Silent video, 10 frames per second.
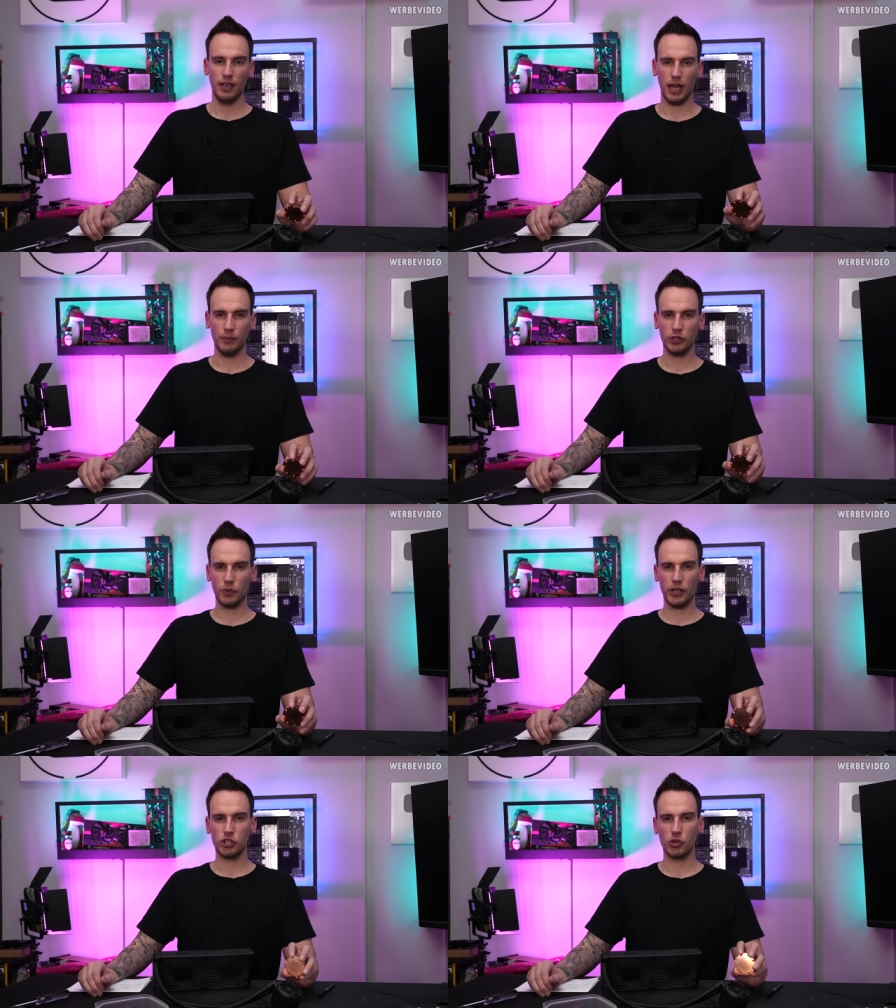I'm not
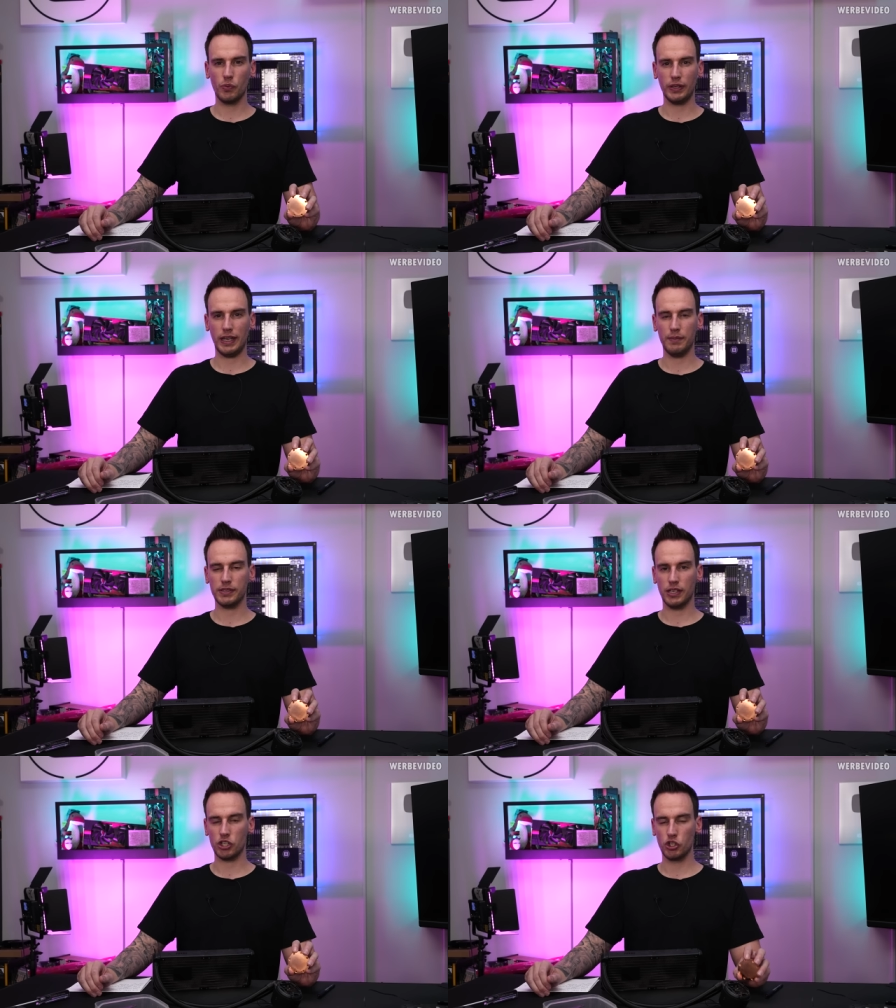quite sure what
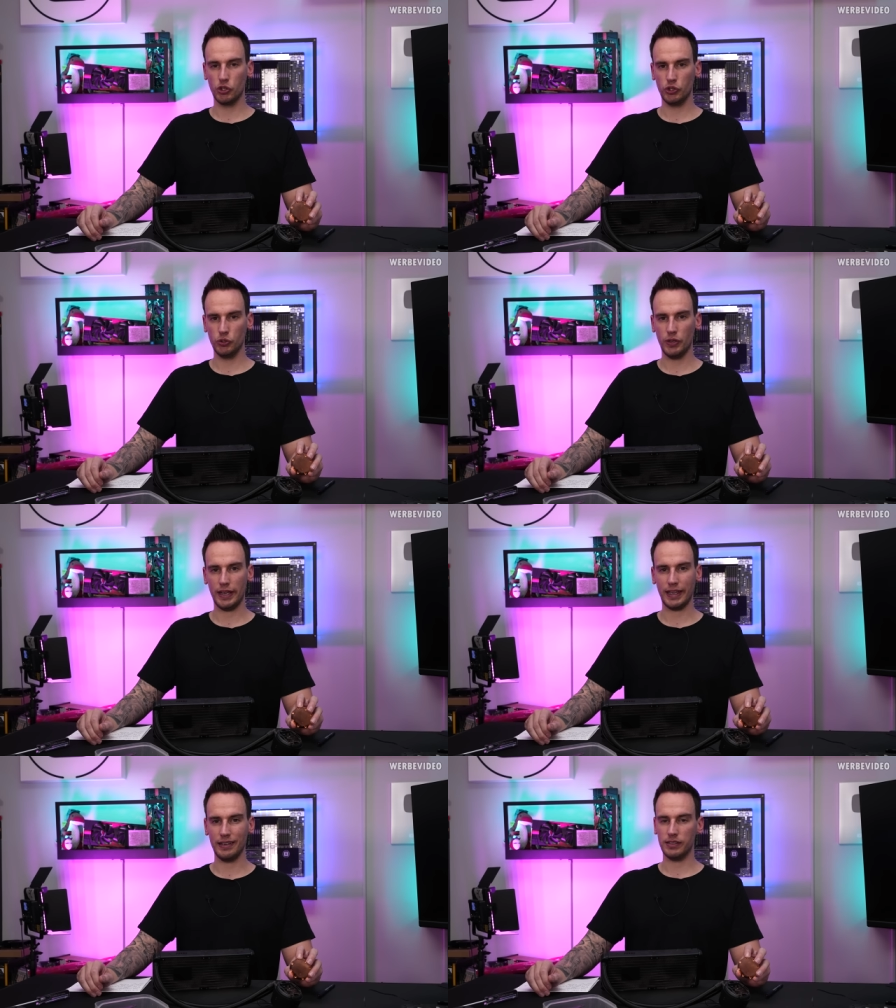MSI should do.
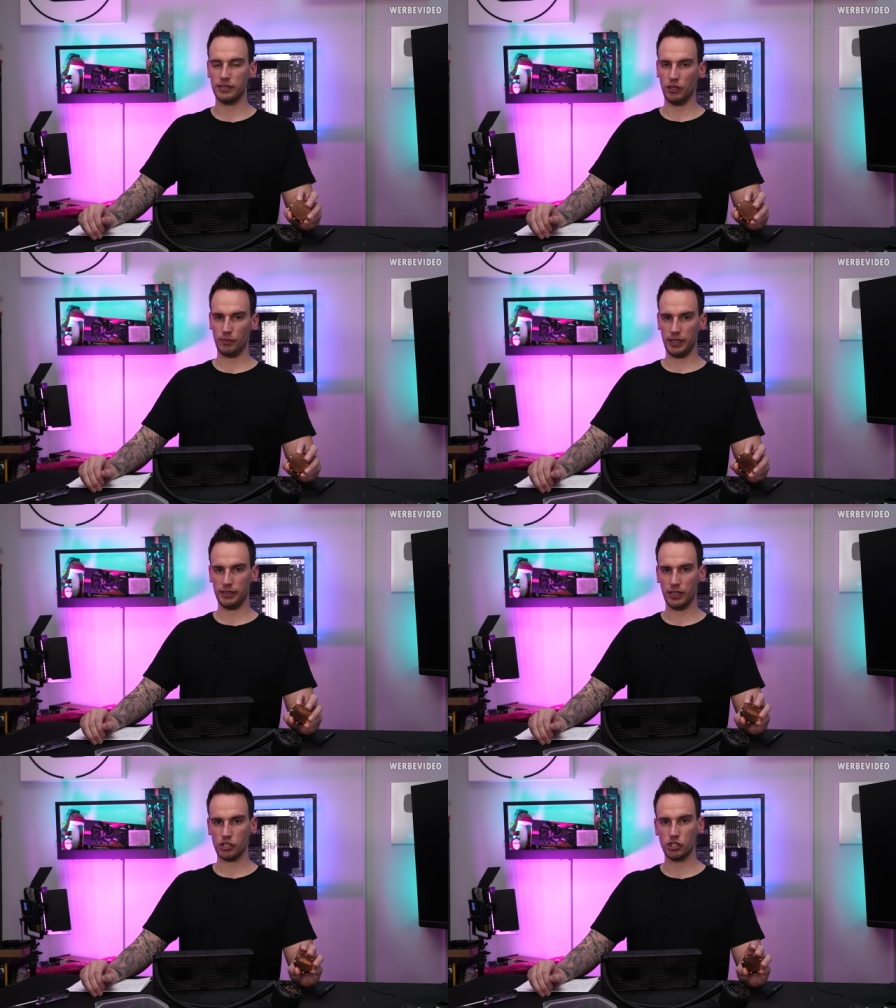Again, it's not my
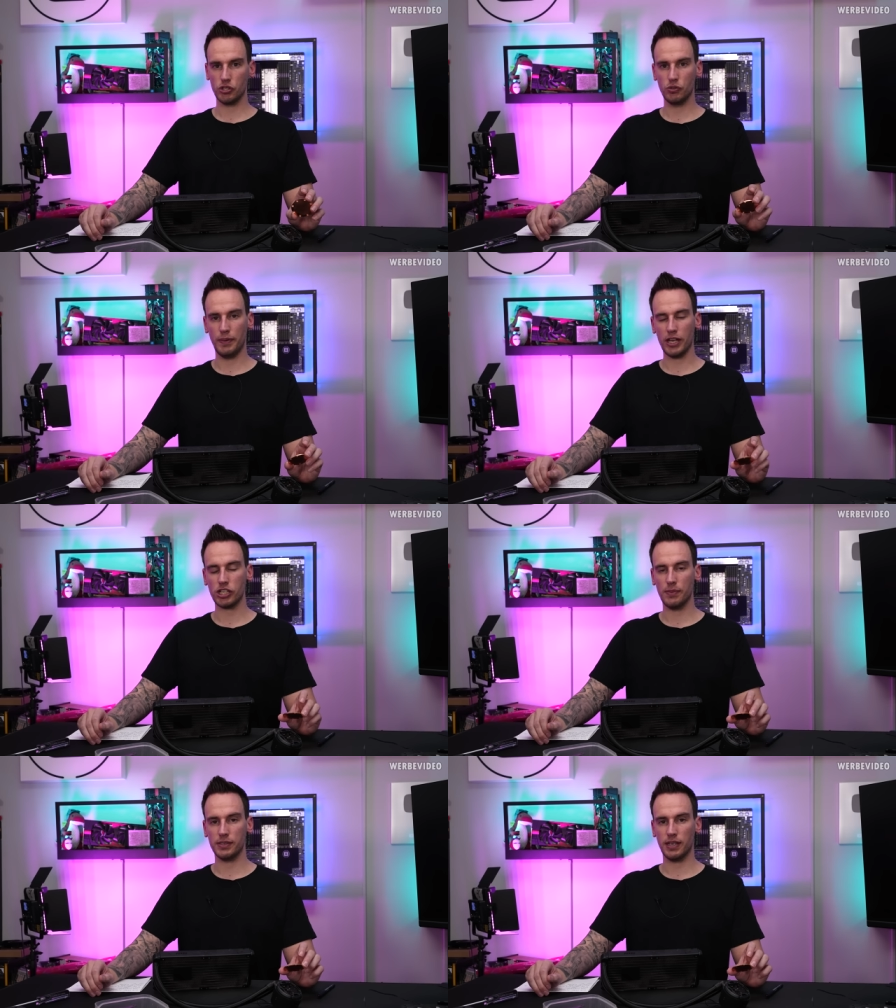intention to bash
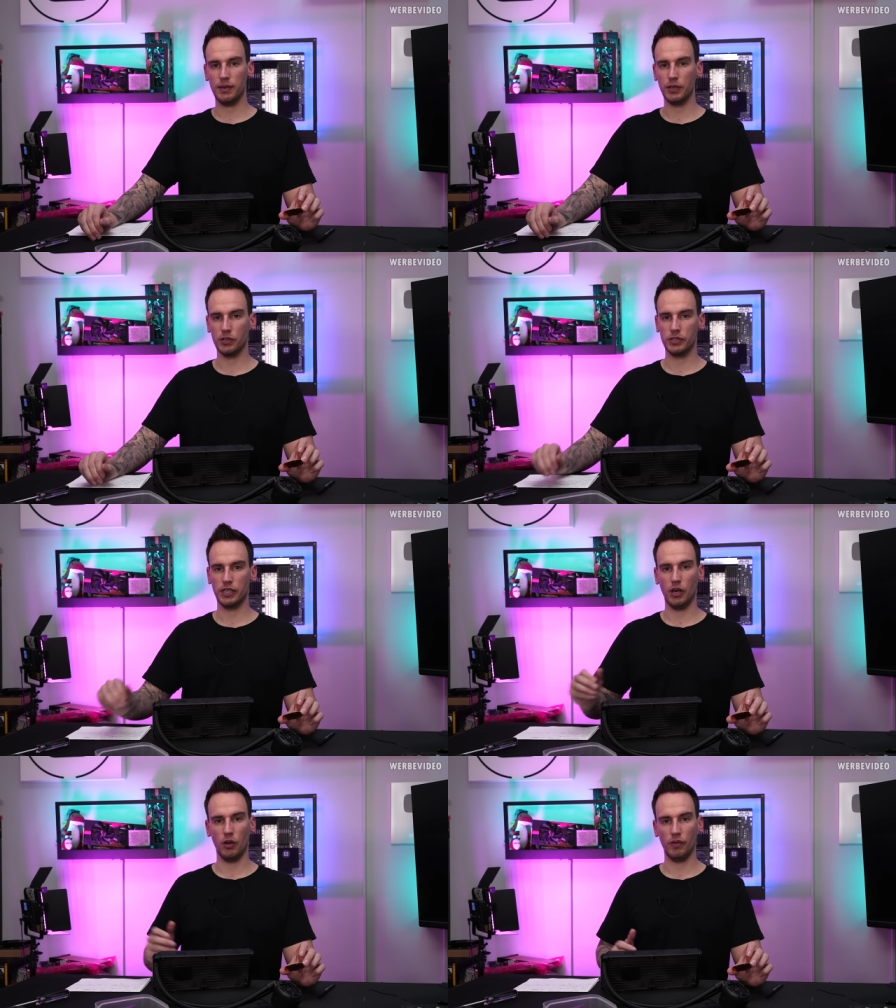MSI because
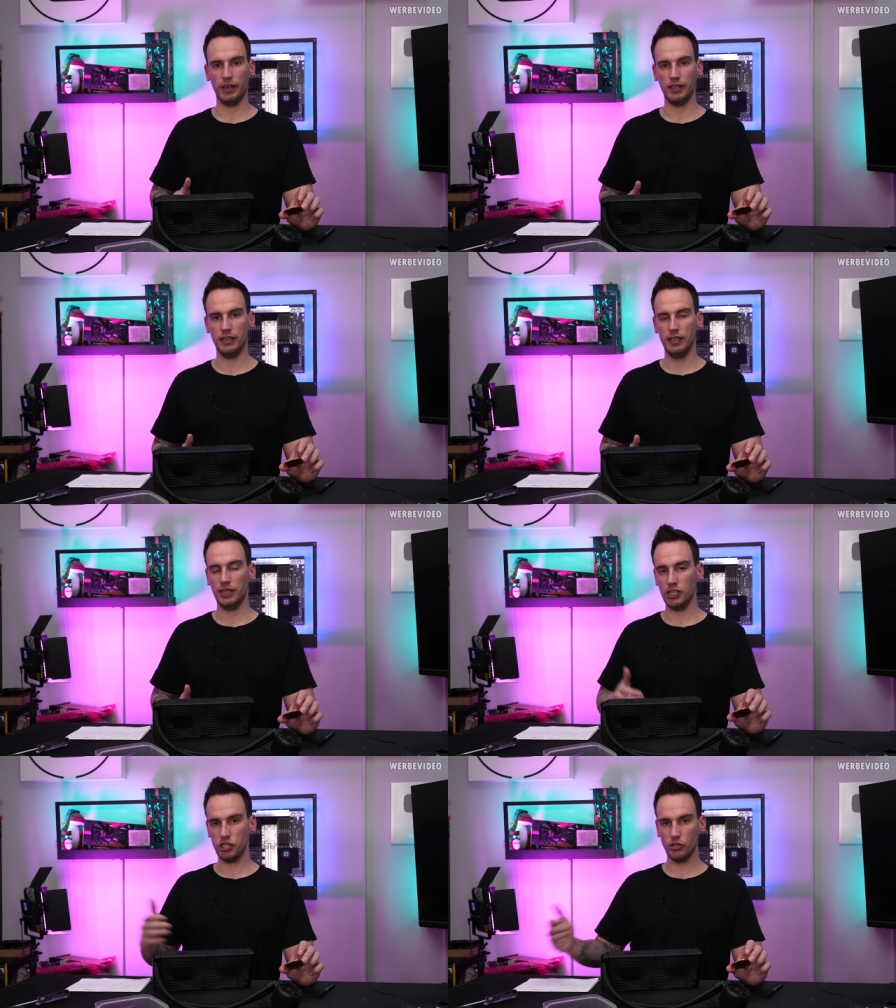they already
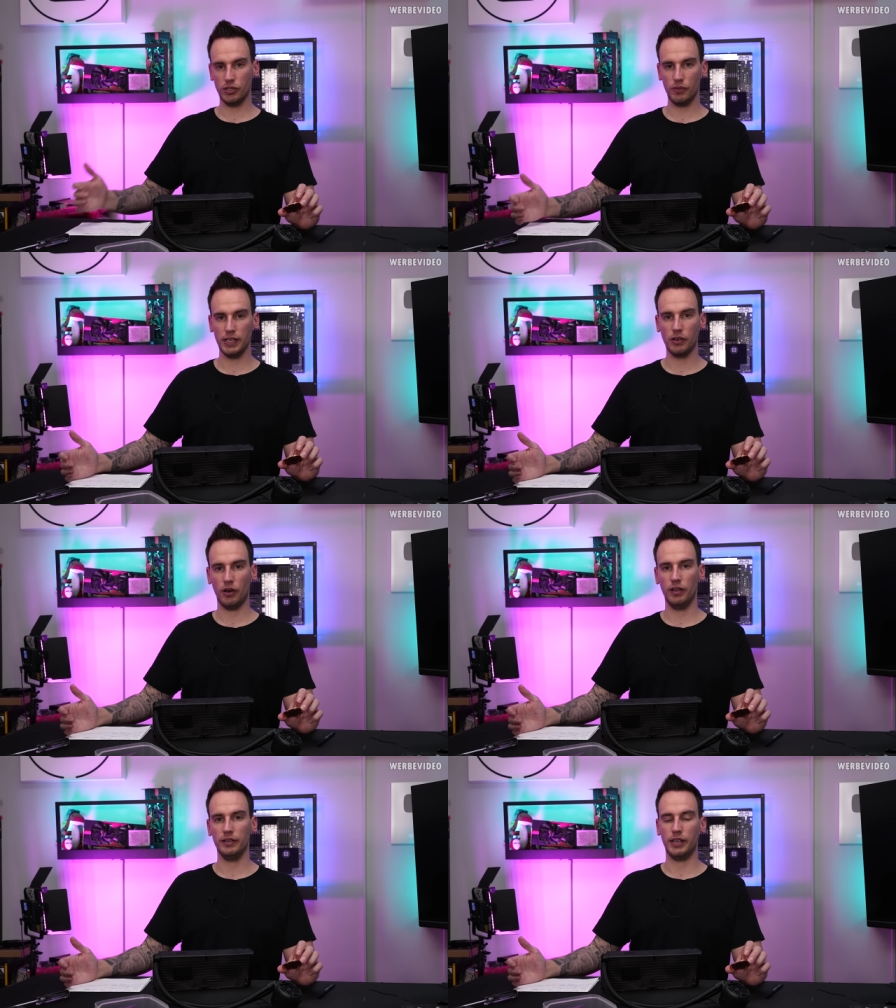issued the
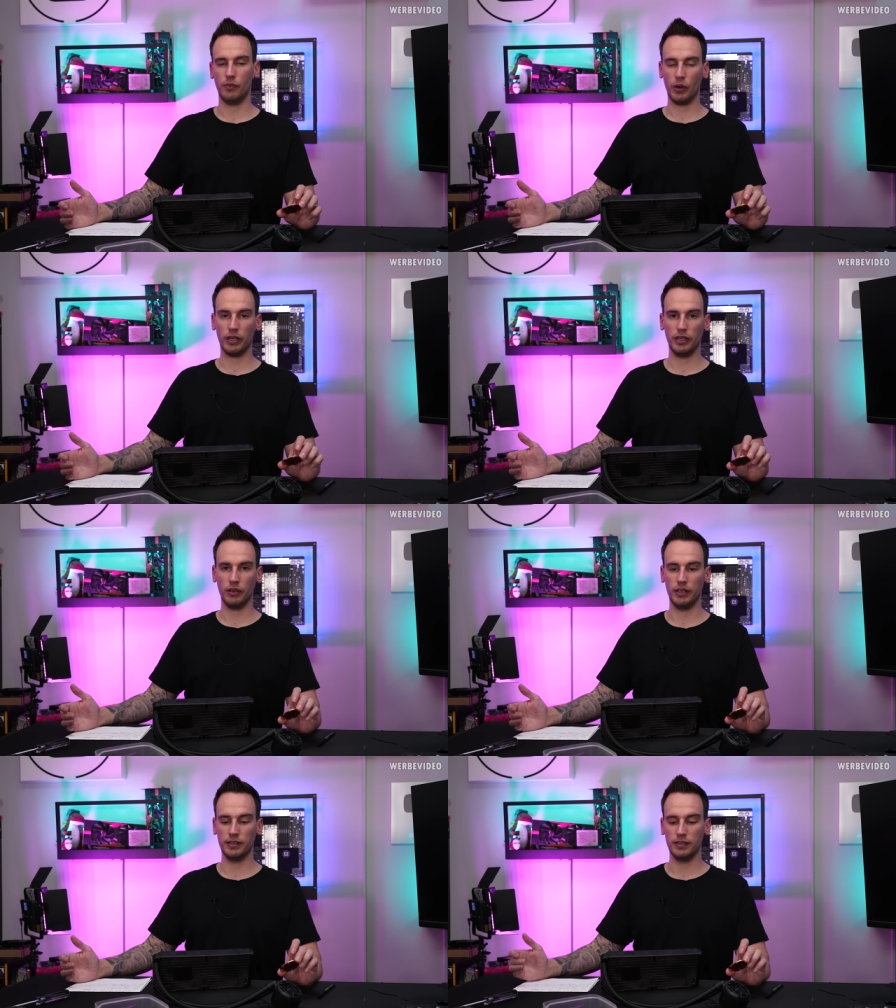recall, they're working
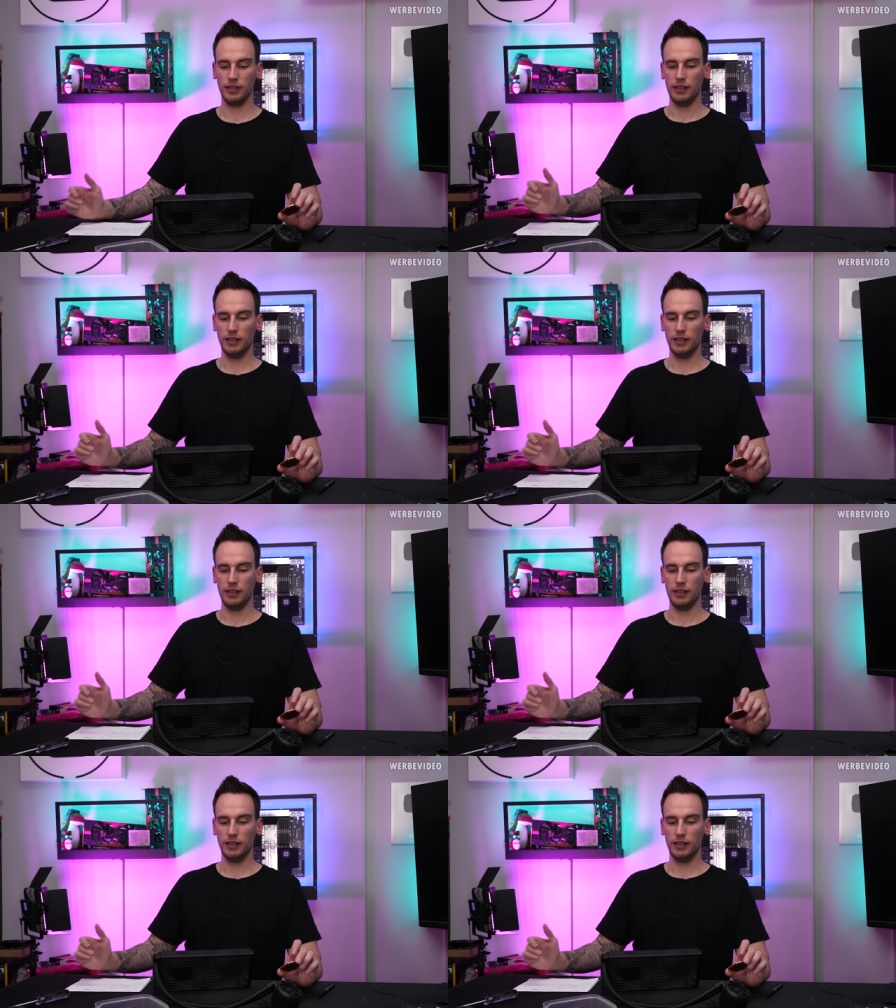on it.